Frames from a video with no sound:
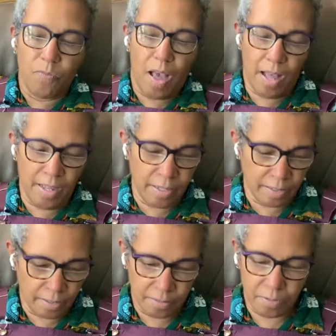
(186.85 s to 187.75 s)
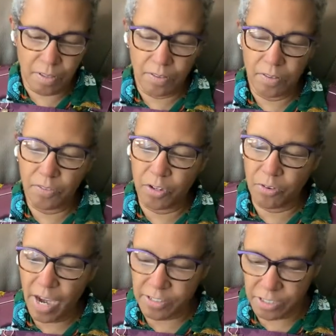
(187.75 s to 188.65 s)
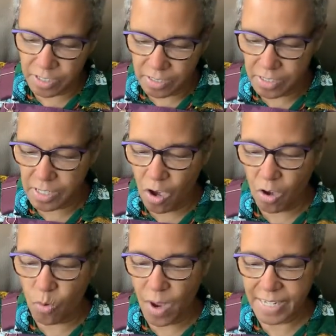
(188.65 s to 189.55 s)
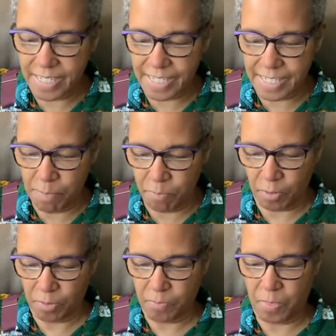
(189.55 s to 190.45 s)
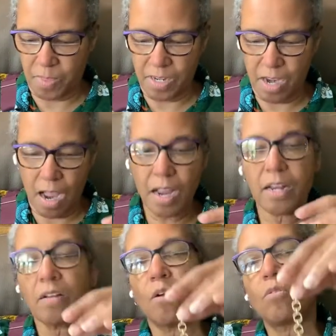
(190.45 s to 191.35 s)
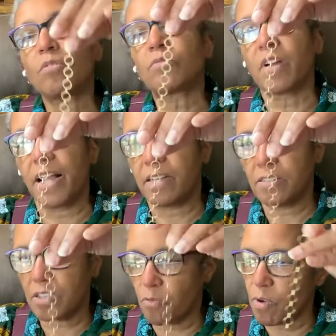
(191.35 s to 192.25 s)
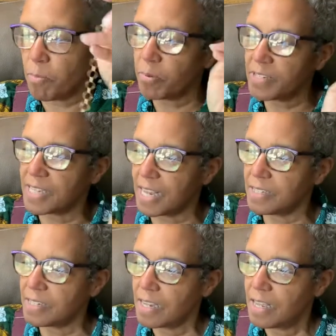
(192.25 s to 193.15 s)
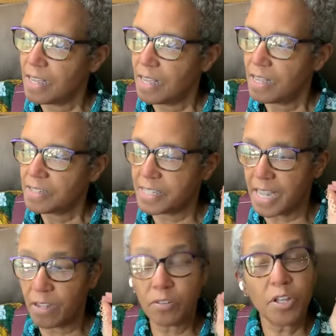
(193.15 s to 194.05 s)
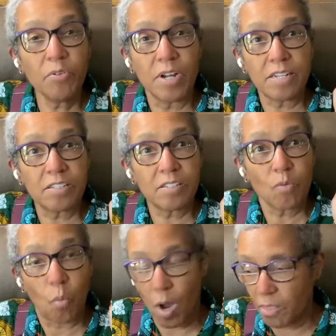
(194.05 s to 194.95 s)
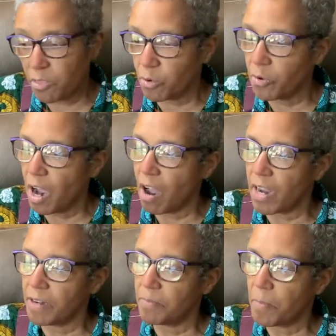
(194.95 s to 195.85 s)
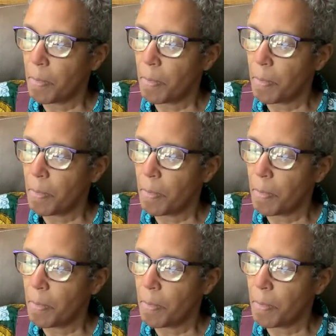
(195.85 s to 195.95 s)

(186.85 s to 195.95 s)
The directions are quite simple. The 9 gold rings represent single units, 1 through 9.